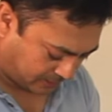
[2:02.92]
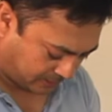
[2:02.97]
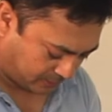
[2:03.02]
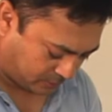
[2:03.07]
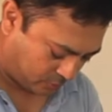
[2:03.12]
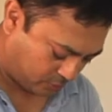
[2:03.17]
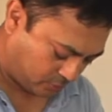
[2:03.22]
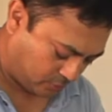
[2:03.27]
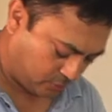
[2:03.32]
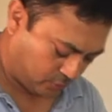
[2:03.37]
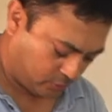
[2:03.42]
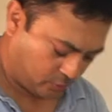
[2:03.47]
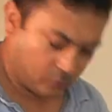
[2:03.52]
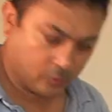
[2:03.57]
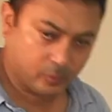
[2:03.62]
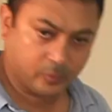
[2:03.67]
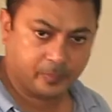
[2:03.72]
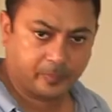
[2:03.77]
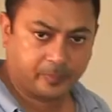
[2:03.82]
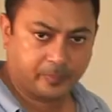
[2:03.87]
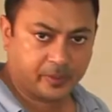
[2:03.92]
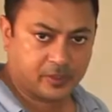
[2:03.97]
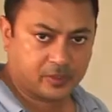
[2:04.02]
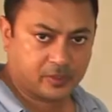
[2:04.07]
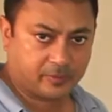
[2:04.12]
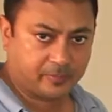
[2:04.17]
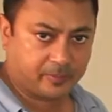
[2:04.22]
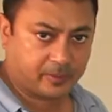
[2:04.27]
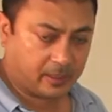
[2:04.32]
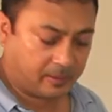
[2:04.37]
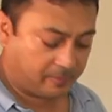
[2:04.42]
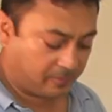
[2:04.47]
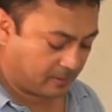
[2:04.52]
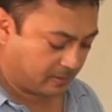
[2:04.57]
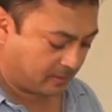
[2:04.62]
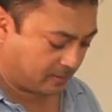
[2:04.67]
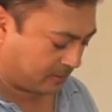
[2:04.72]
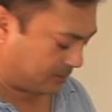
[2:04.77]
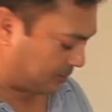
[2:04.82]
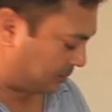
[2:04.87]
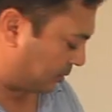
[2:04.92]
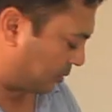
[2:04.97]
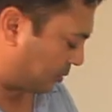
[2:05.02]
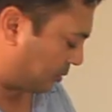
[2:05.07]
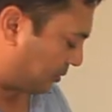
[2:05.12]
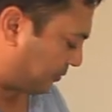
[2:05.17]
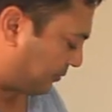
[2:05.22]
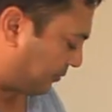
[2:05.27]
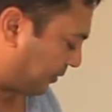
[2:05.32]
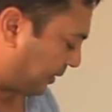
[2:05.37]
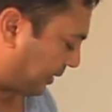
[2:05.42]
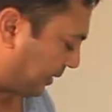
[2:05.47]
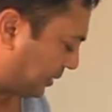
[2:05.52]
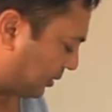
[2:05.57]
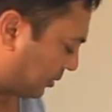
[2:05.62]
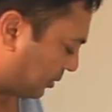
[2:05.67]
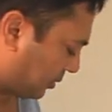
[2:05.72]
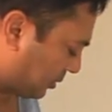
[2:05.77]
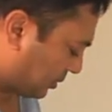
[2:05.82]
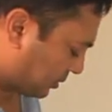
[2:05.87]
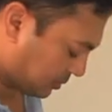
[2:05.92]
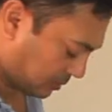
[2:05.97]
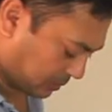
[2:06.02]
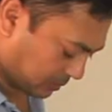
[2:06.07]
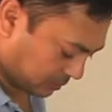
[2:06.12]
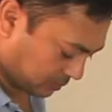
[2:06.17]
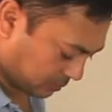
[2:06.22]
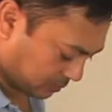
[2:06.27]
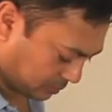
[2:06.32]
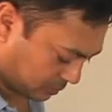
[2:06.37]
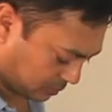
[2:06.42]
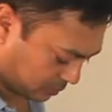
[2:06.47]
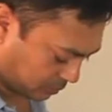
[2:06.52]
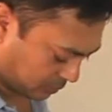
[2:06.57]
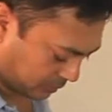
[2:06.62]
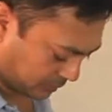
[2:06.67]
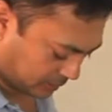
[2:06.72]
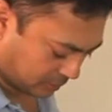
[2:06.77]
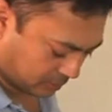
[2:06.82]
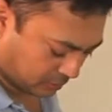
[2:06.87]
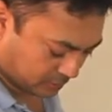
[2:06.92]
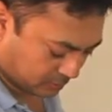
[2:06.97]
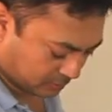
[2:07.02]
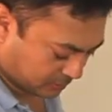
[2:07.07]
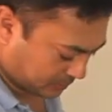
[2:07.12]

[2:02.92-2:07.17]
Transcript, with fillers: I took two pieces of rubber you can find uh, your or you